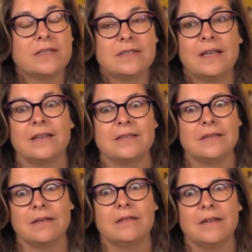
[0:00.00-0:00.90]
as
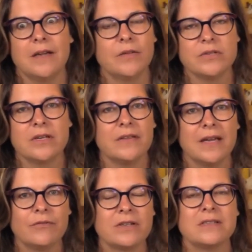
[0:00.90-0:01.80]
the hunter-gatherers on the
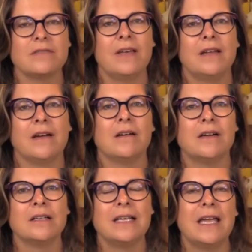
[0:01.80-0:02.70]
African savannah are
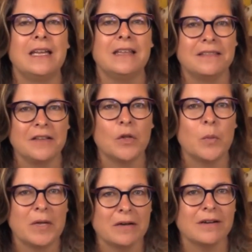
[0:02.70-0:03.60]
hardly anything
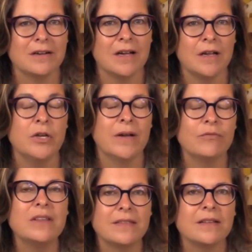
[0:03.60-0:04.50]
that we are,
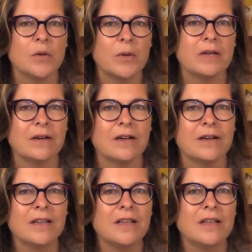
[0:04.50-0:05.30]
everything that we are.